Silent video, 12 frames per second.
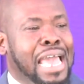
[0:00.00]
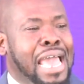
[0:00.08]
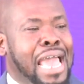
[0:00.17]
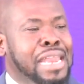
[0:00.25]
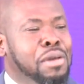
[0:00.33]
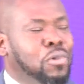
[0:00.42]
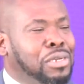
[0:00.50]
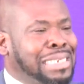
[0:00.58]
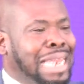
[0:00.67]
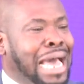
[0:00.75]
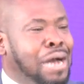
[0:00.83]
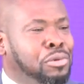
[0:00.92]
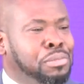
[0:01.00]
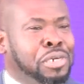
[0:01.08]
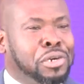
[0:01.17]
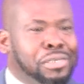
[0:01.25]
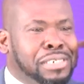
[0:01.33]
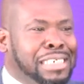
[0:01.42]
And it was loud
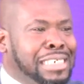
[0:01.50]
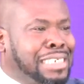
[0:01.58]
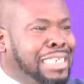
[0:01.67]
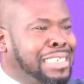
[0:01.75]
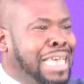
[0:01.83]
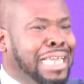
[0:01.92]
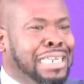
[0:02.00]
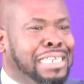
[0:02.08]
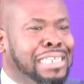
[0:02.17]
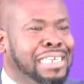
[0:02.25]
because Jesus heard it.